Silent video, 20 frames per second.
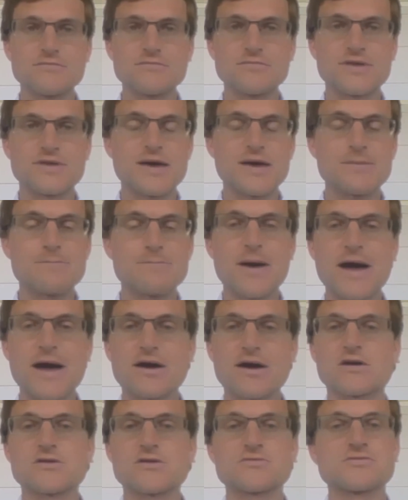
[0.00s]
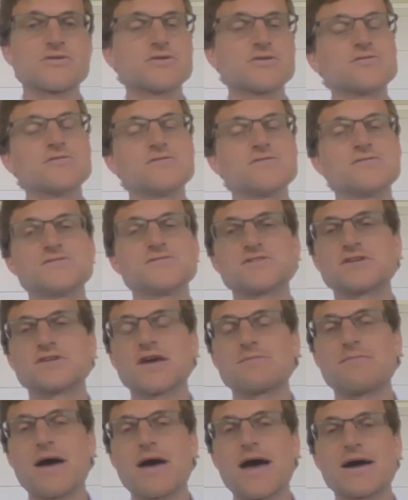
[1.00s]
get back on roofs,
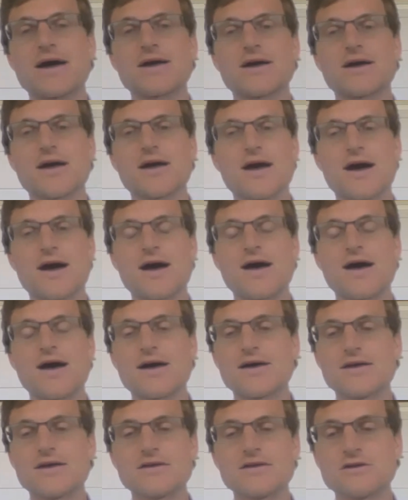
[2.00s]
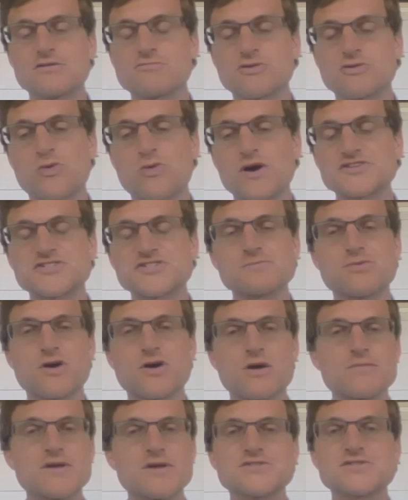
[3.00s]
get back, requesting
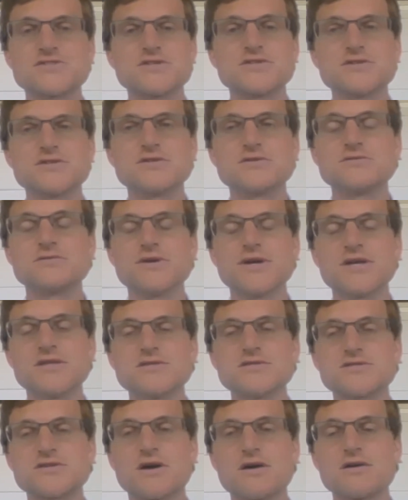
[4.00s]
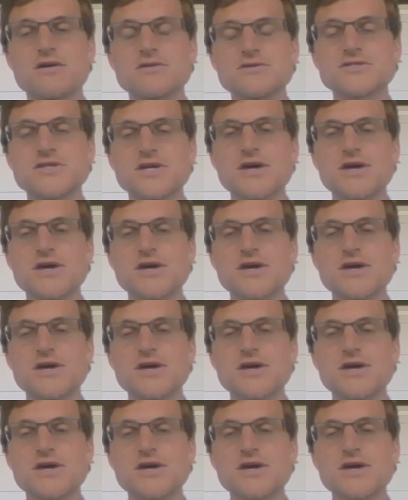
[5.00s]
permits to do installs,